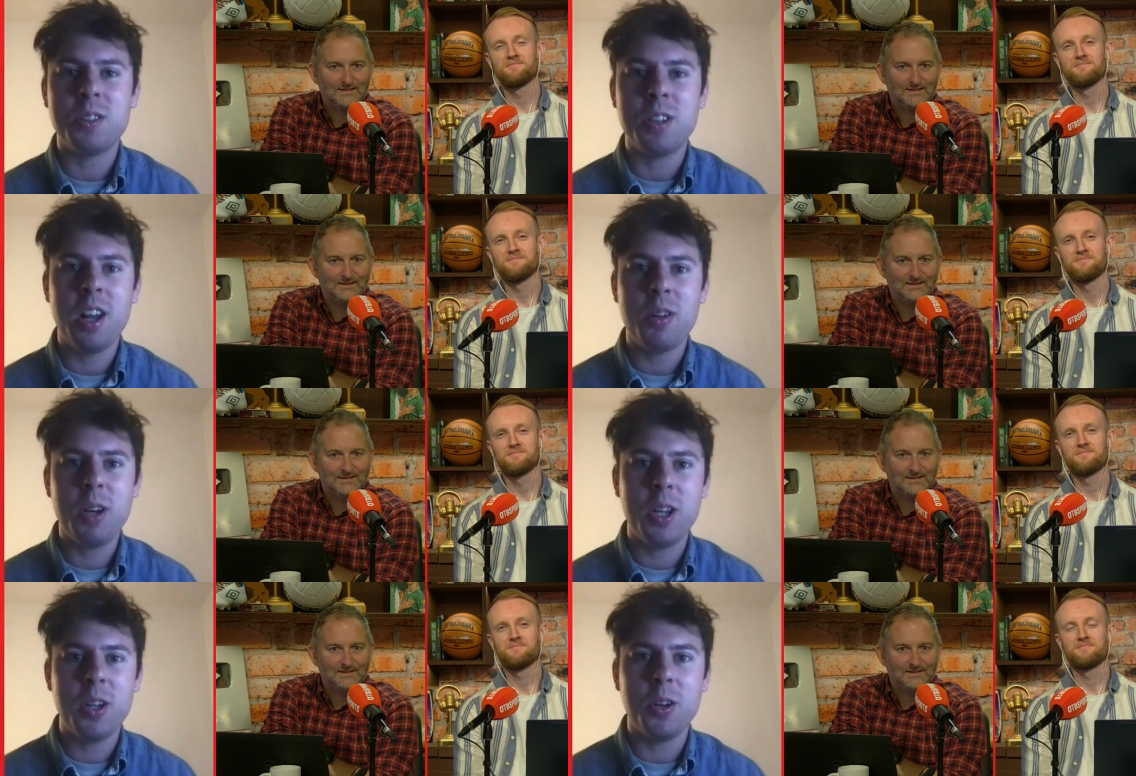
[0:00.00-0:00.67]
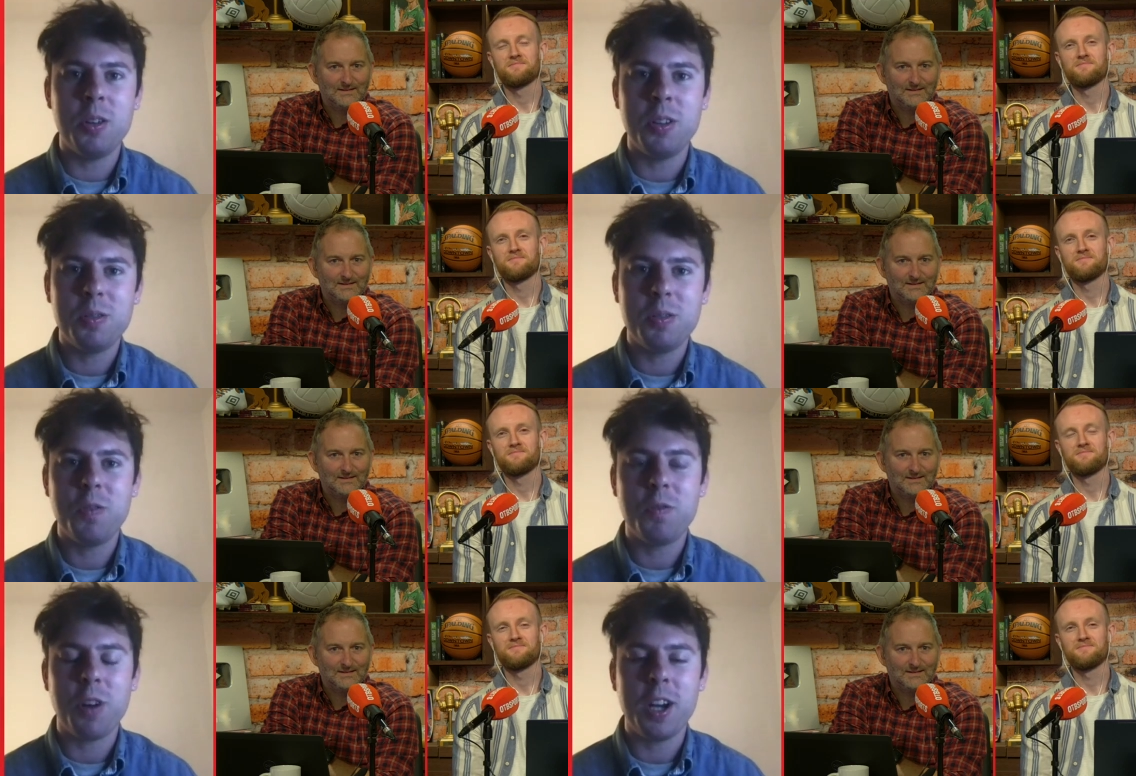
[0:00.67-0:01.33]
Speaker 1: there's a lot of really good
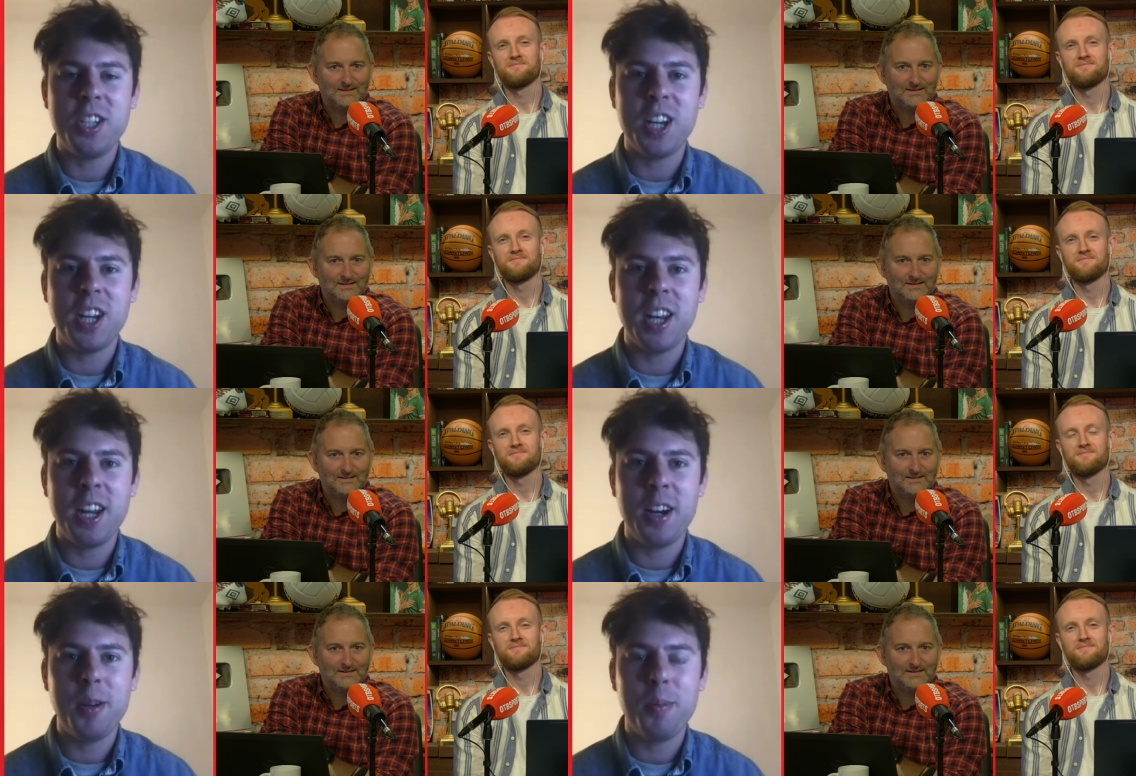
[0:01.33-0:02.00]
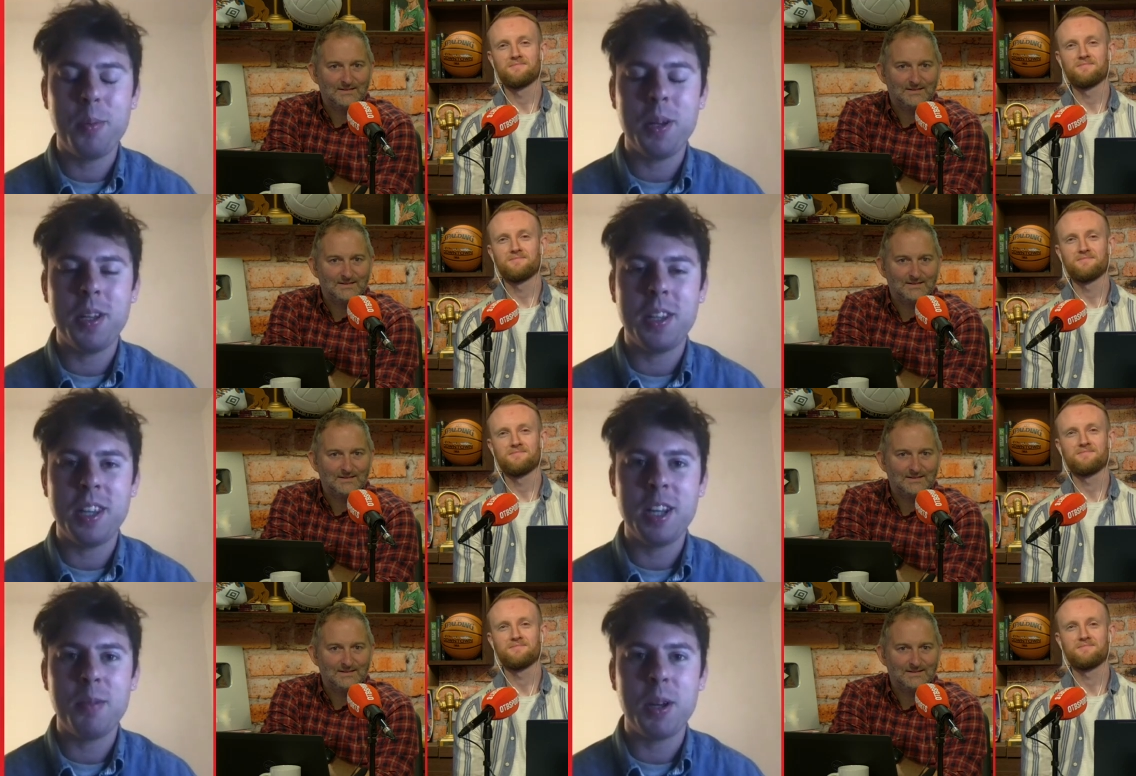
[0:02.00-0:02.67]
fried chicken here. But
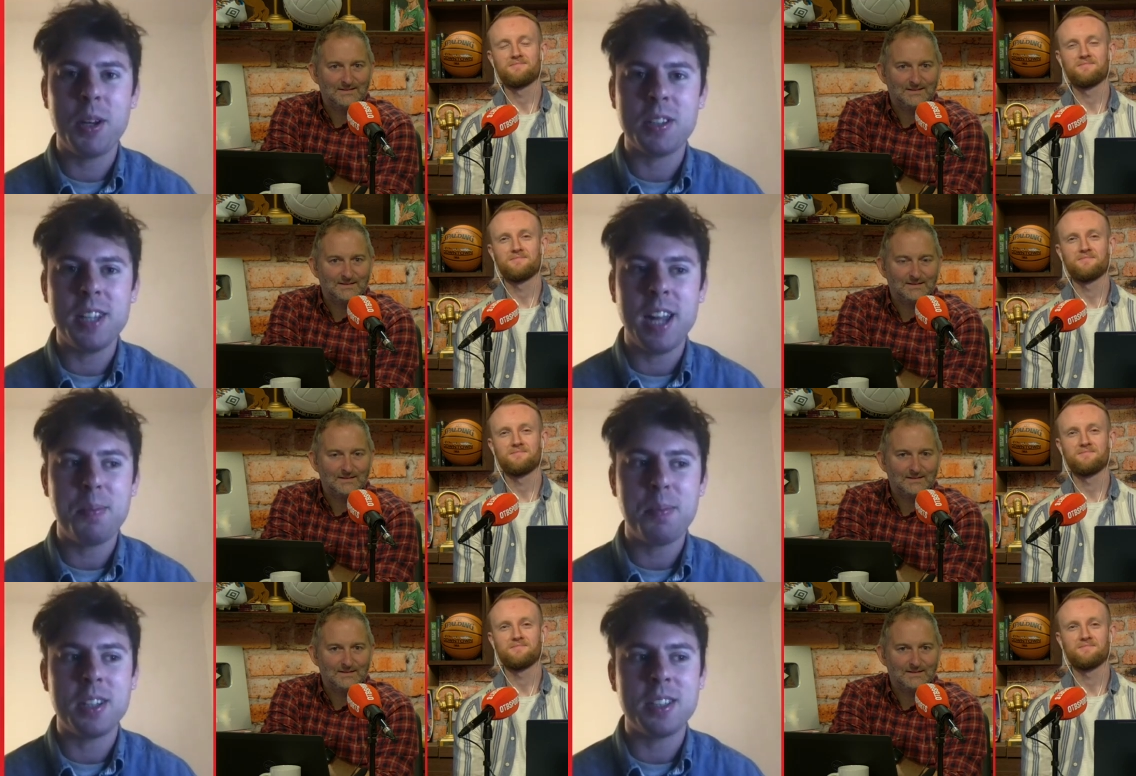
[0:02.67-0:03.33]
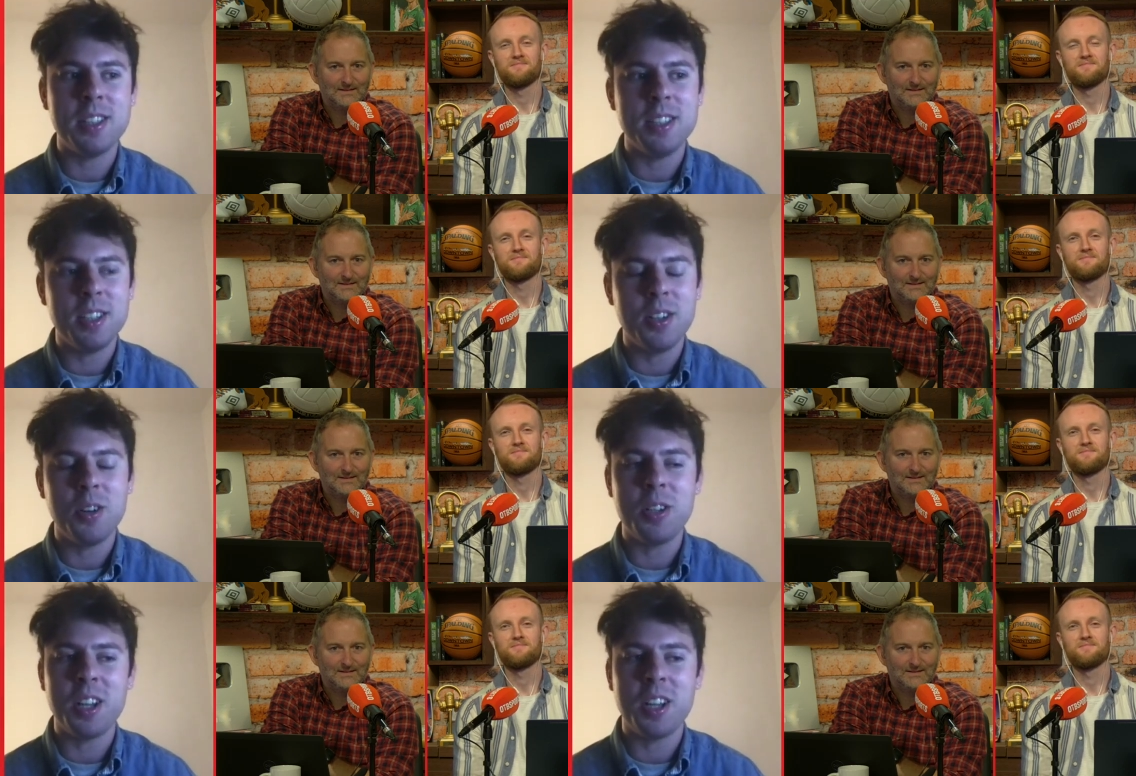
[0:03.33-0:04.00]
the thing about a snack box is, you
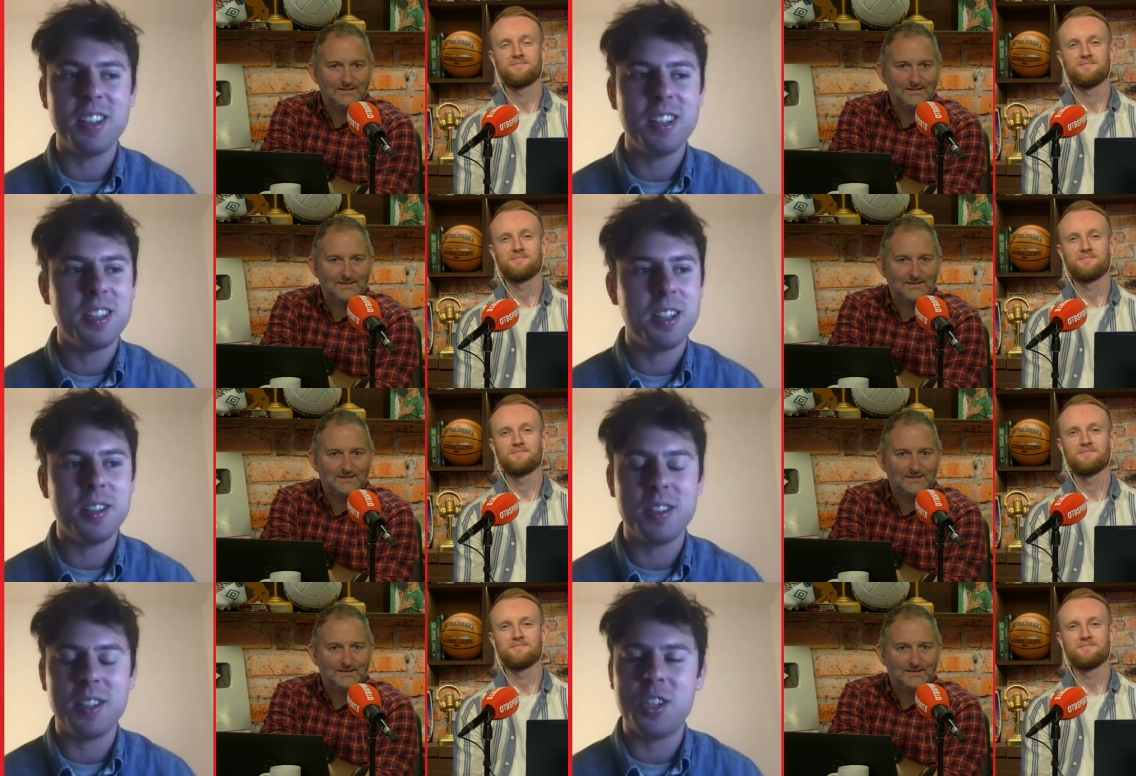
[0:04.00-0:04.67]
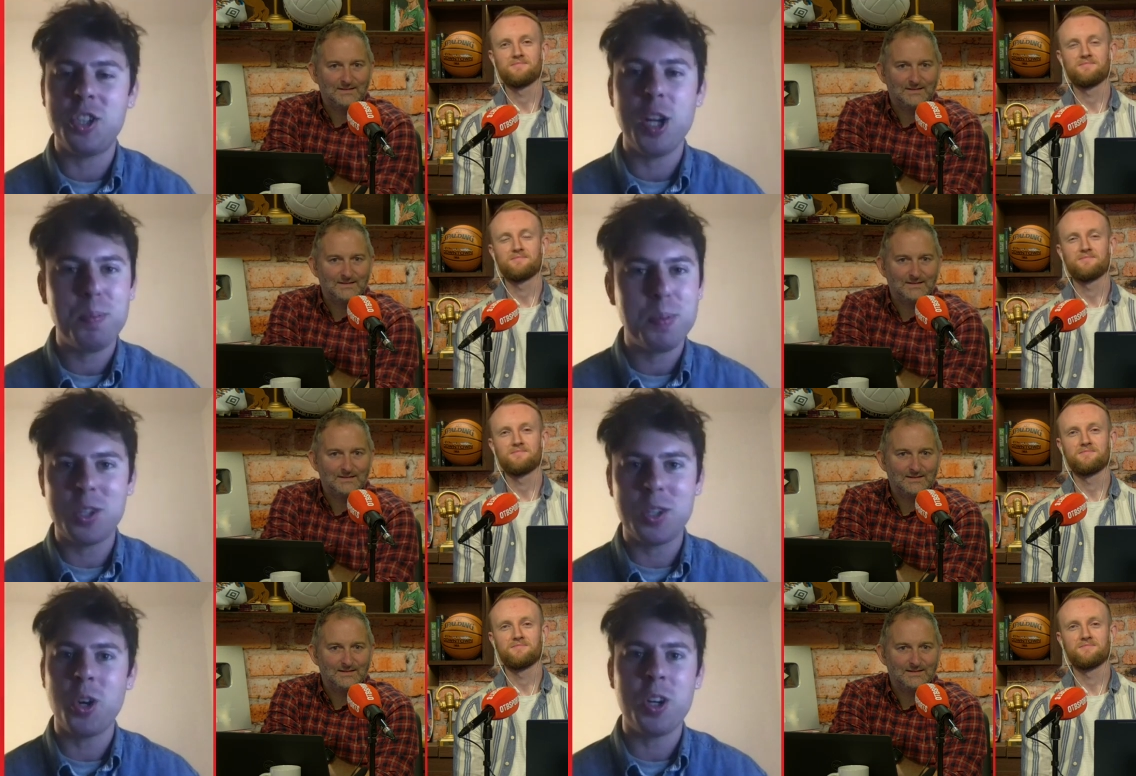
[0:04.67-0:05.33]
know, you the, the, the chips,
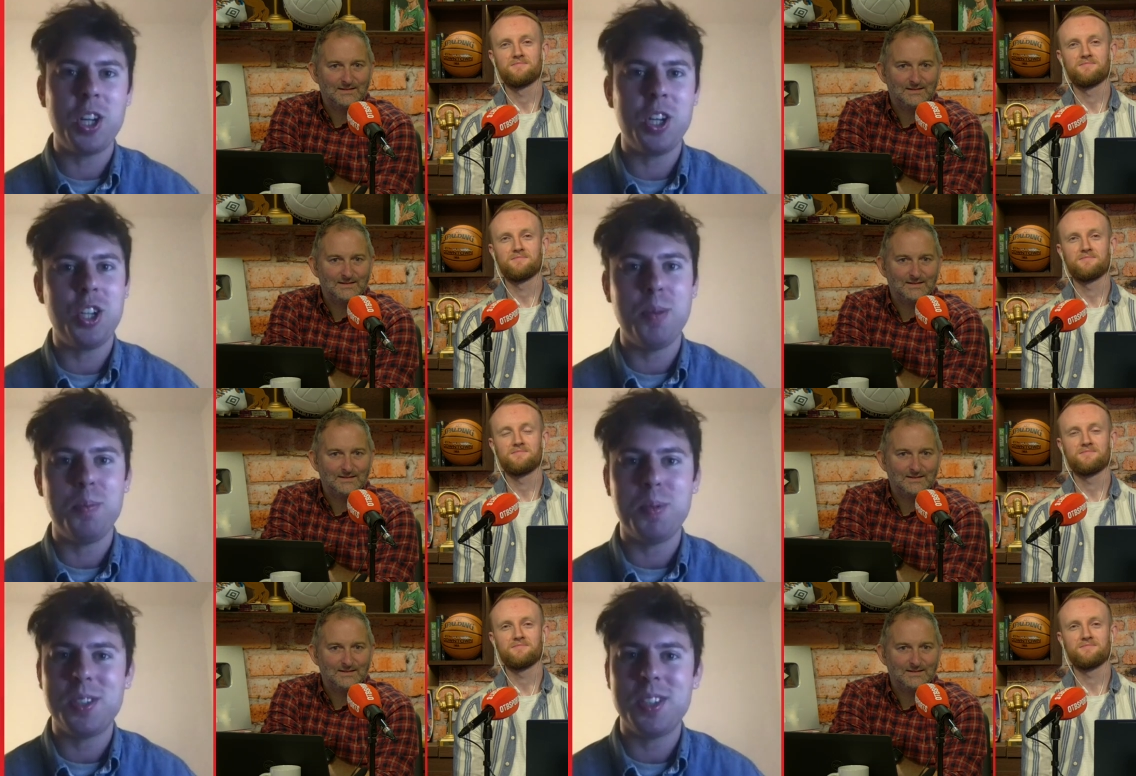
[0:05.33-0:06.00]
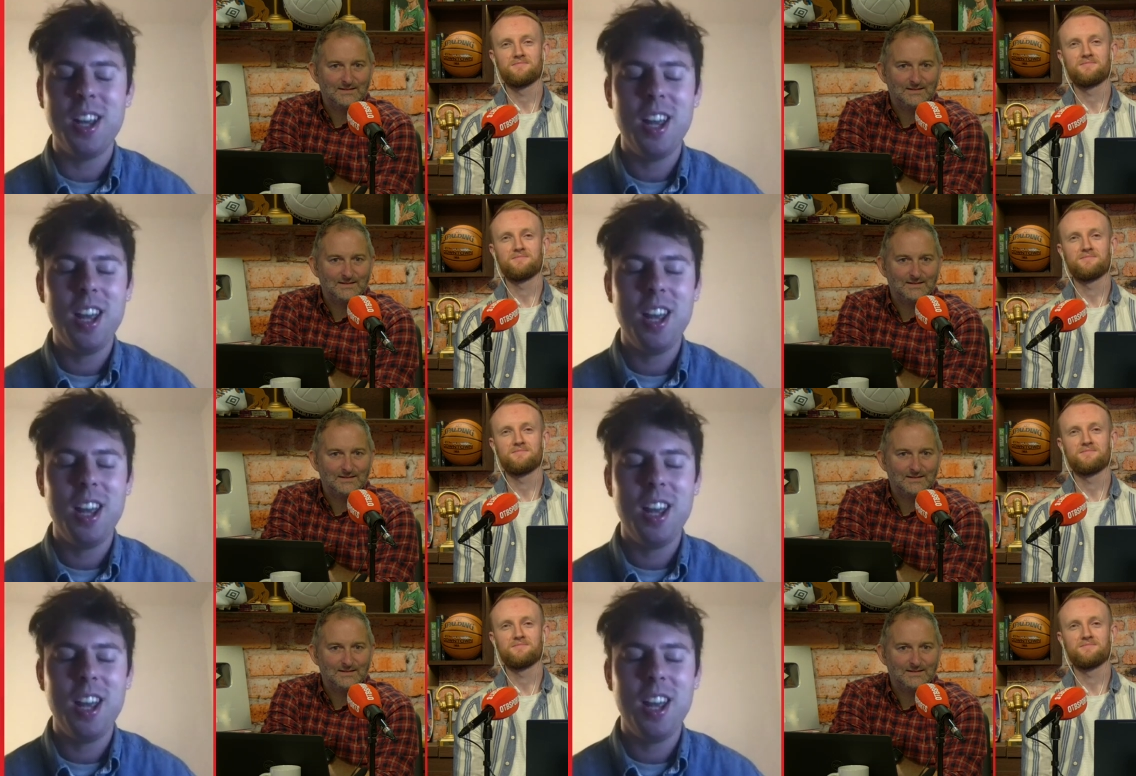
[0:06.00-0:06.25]
the chunky chips